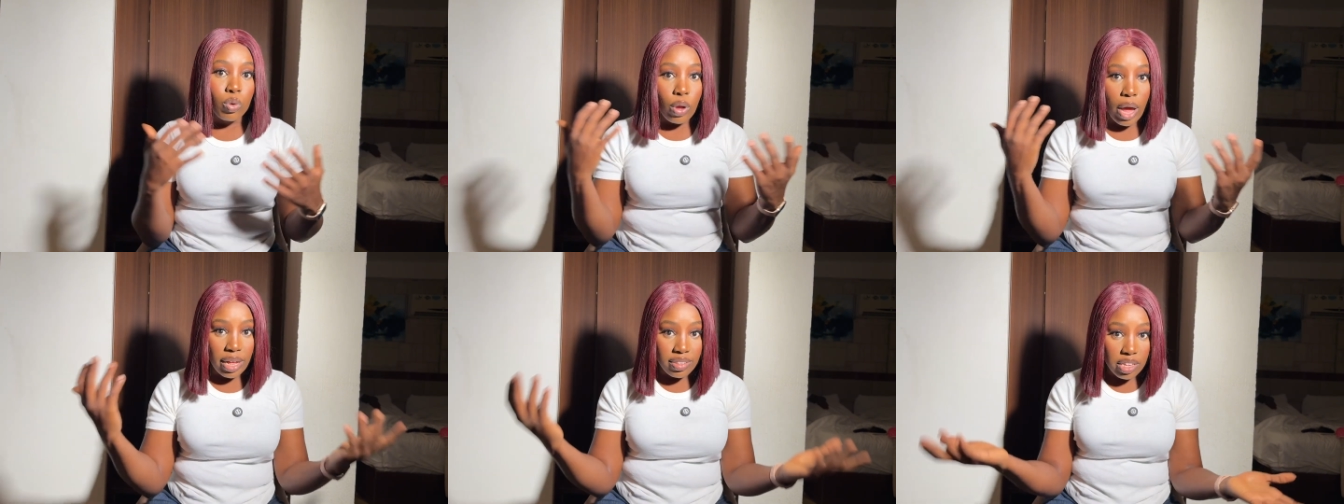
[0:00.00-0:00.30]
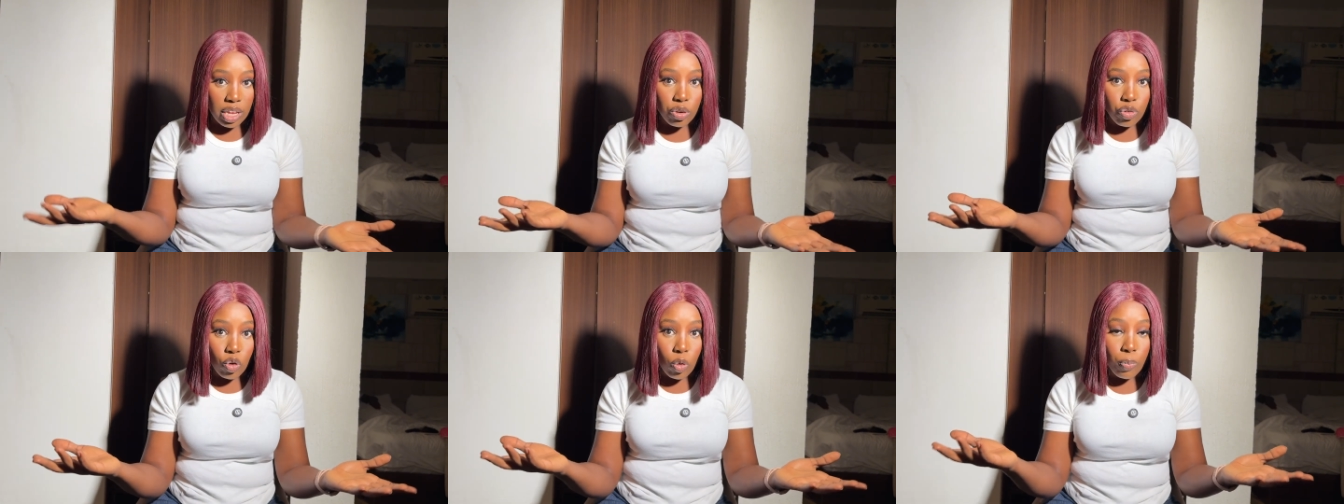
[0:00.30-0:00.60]
as
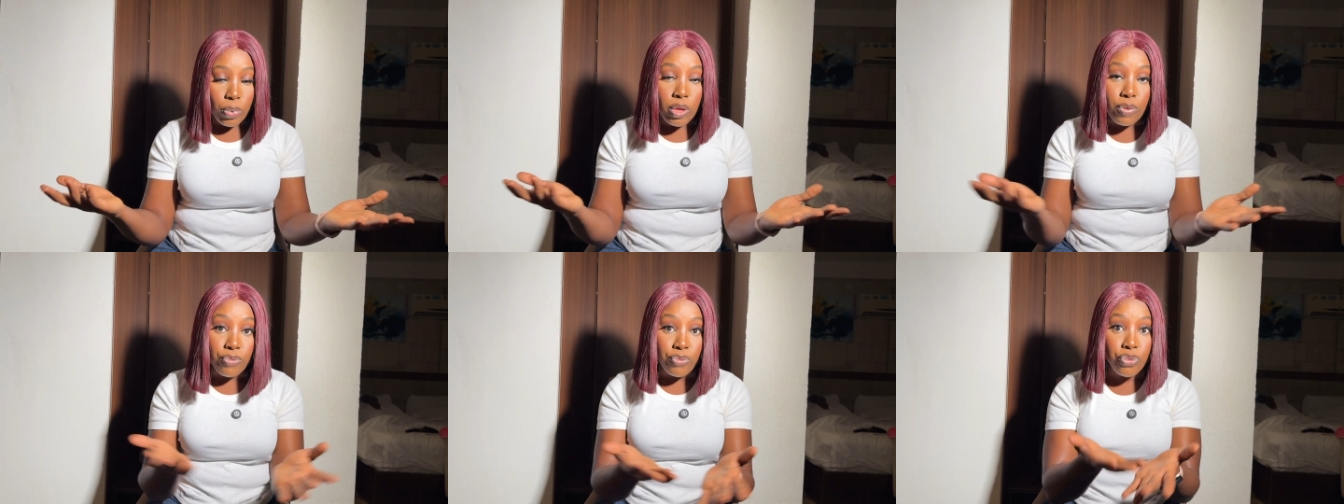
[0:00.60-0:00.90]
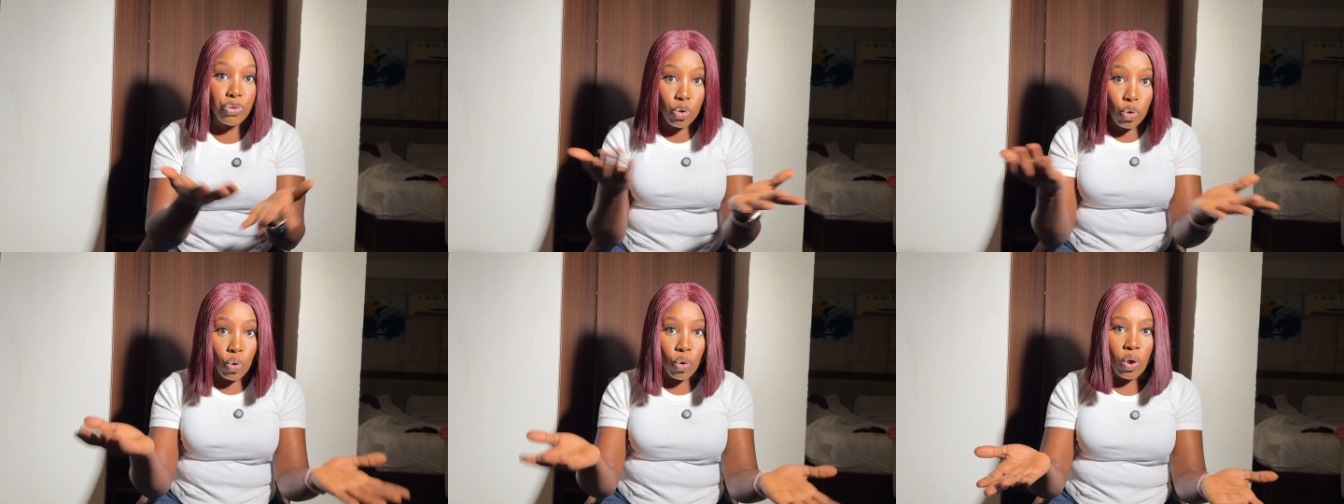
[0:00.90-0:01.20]
a group if
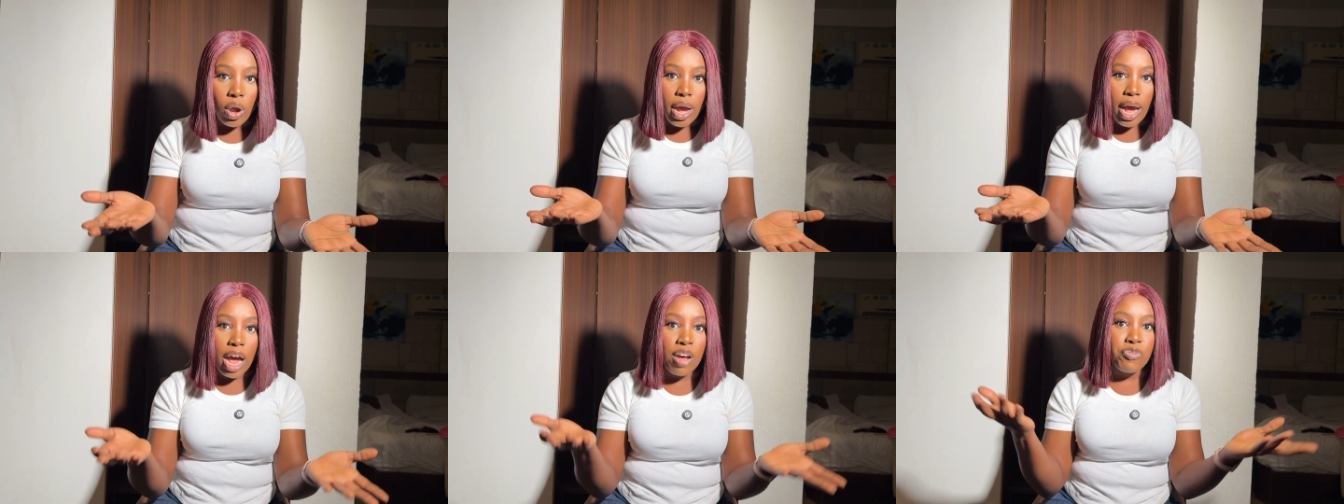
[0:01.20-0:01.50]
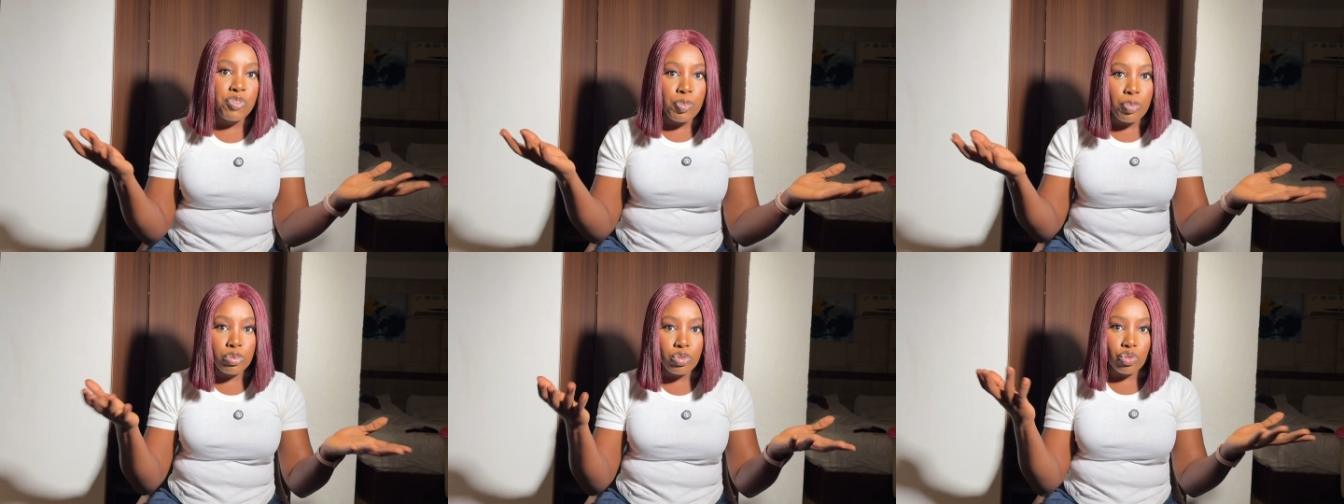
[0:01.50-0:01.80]
you have
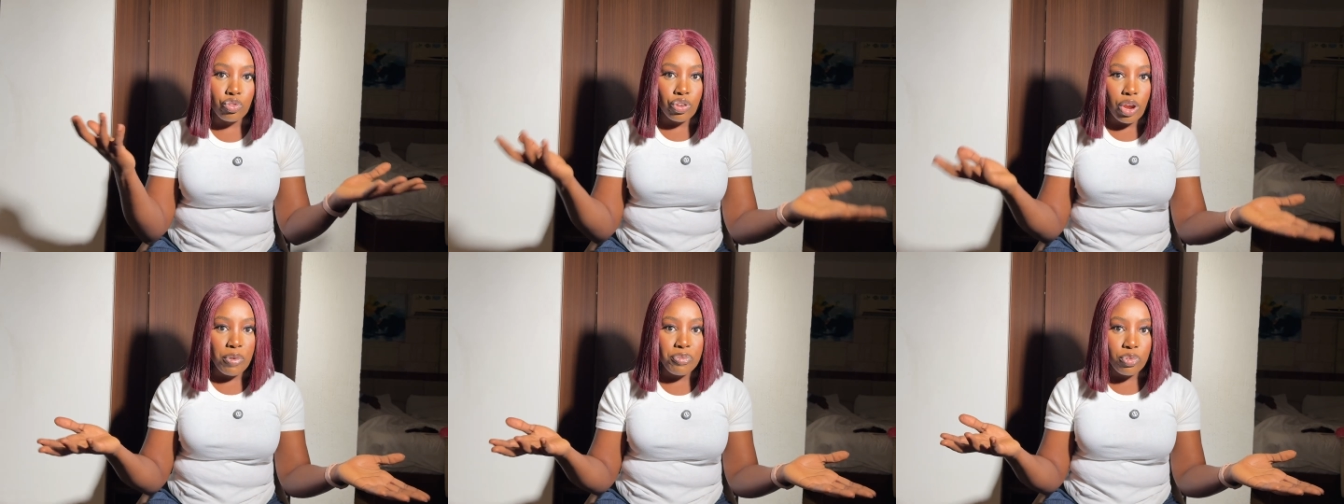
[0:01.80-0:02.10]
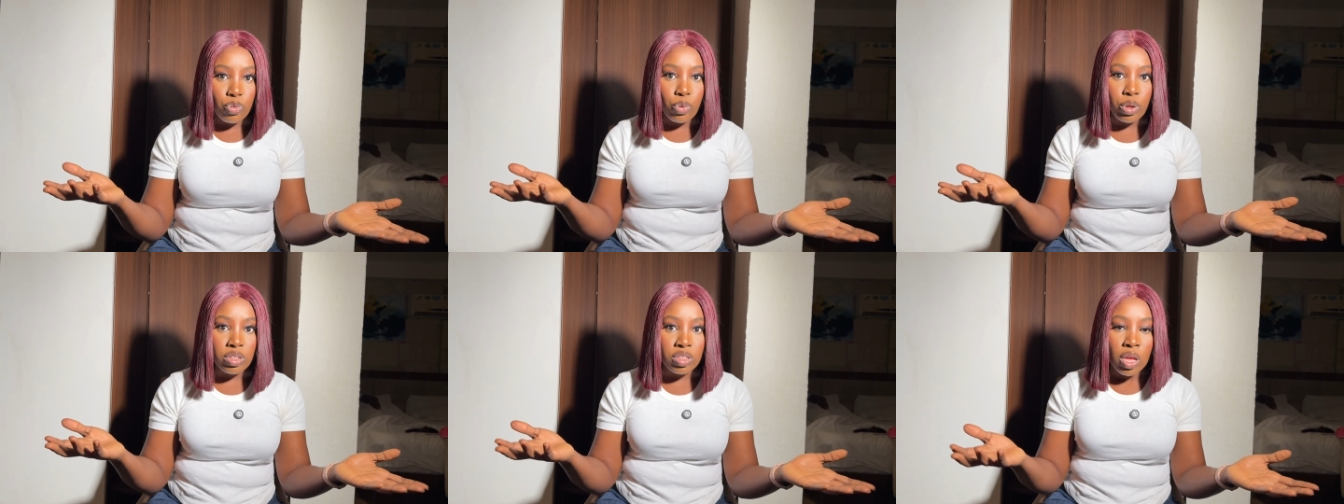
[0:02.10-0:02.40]
people to
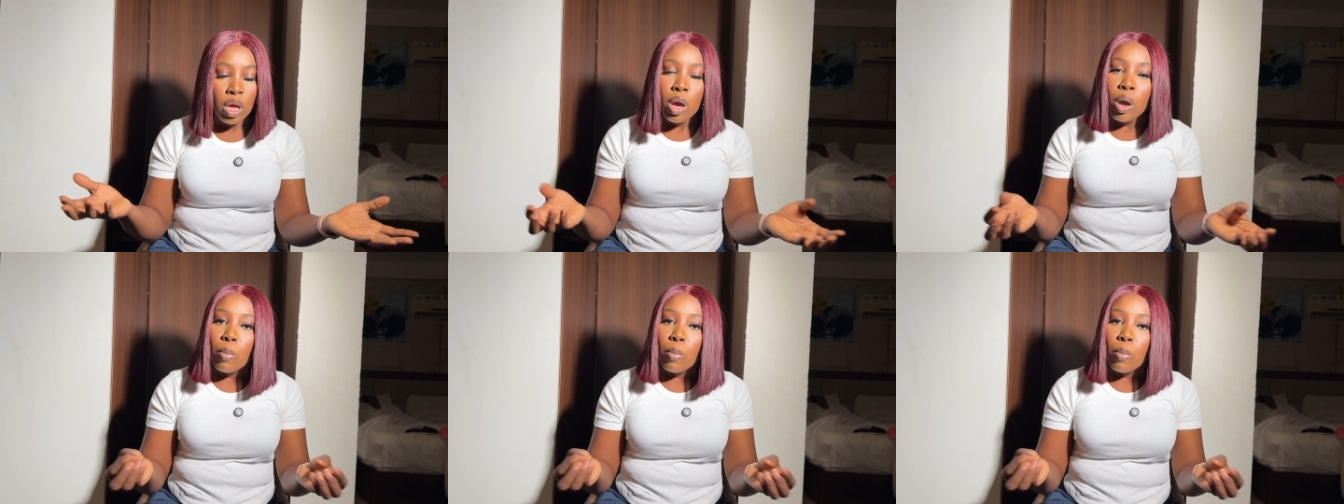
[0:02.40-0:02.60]
travel with,